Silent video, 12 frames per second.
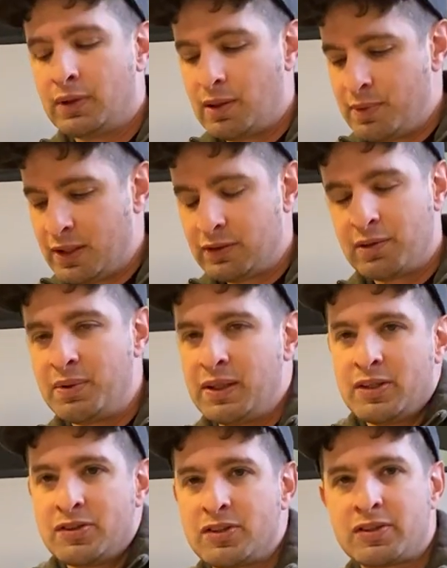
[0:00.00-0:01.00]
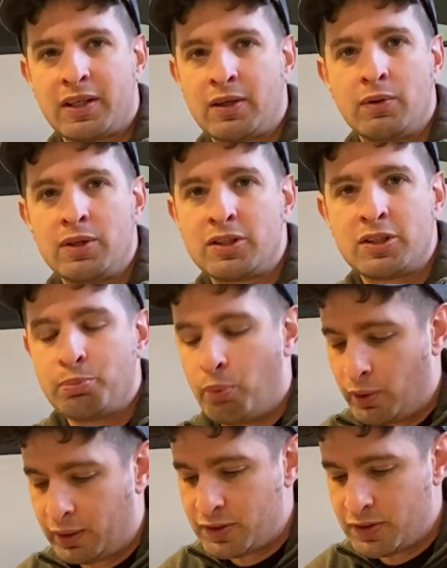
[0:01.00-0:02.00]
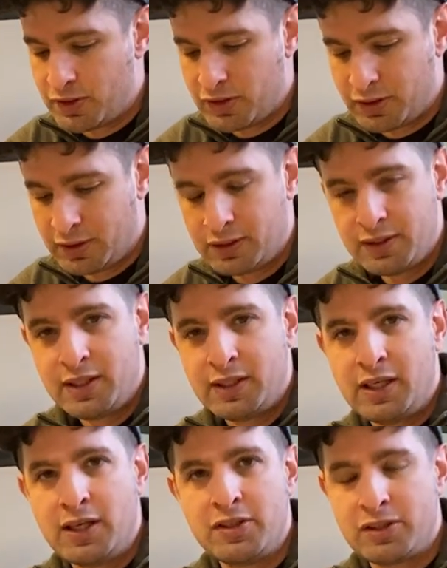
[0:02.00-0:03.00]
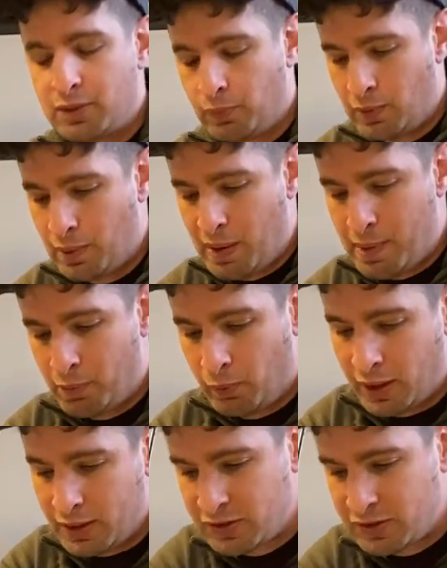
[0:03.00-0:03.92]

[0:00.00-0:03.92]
I mean, to me, it's just like, it's just pointless. It's just a paperweight.